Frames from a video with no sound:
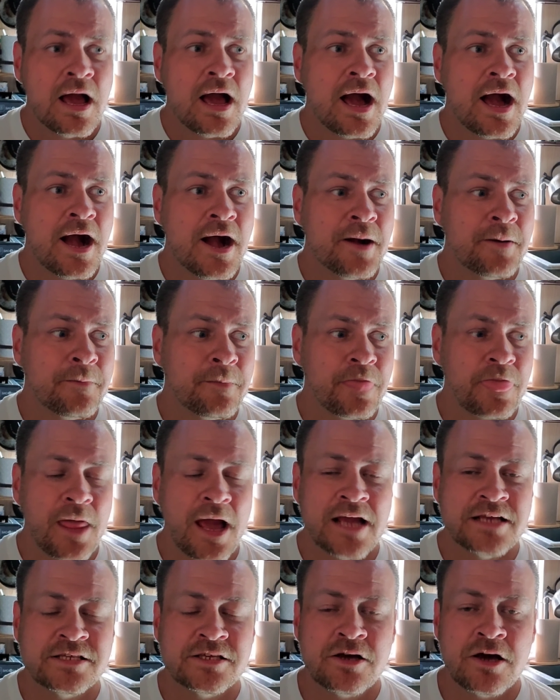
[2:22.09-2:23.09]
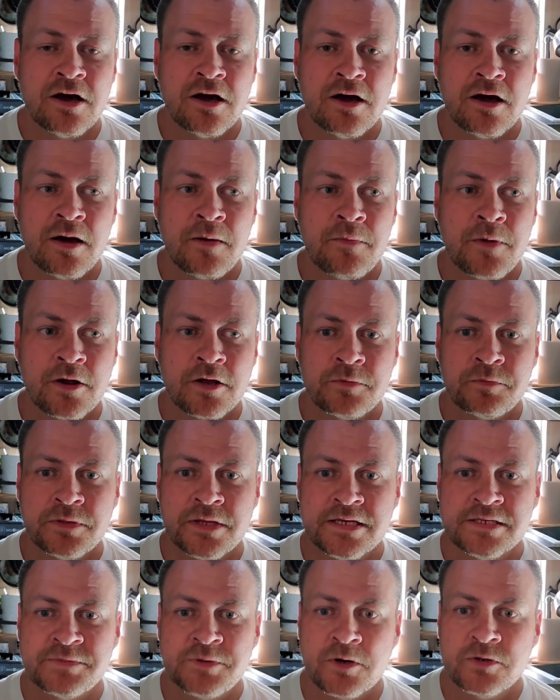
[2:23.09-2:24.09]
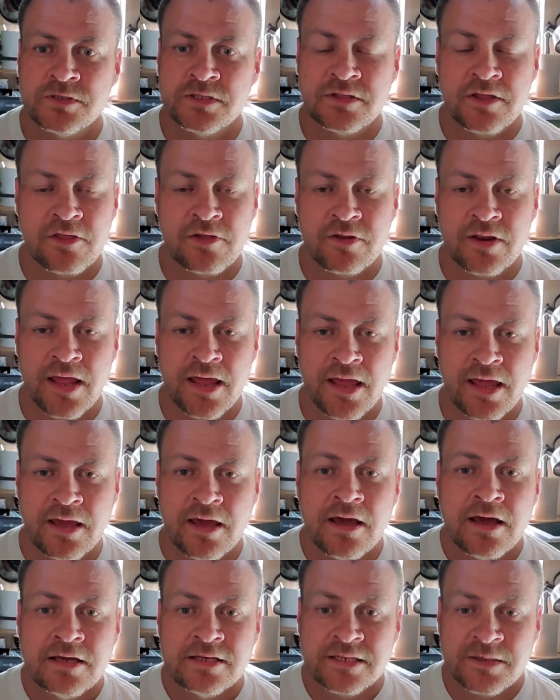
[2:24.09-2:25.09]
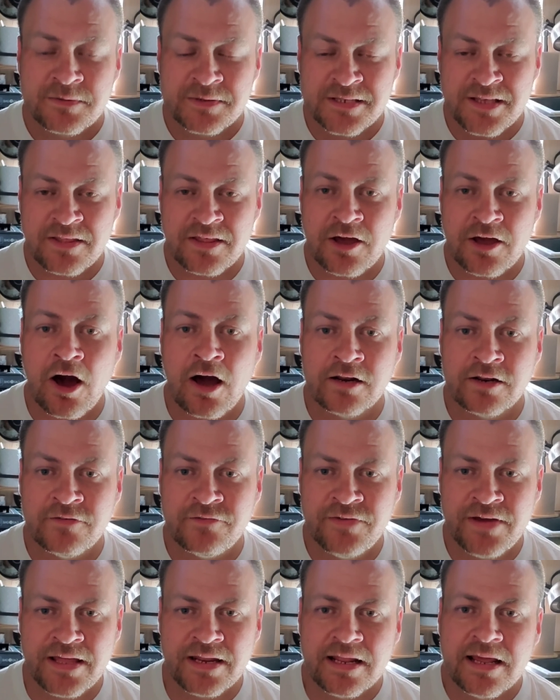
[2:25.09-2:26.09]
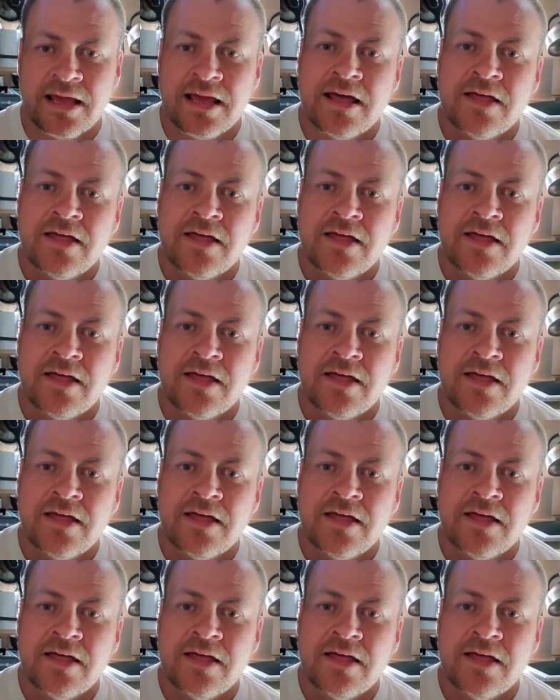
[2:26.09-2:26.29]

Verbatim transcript: Um, I saw a marketplace posting the other day, someone selling a Honda Fit.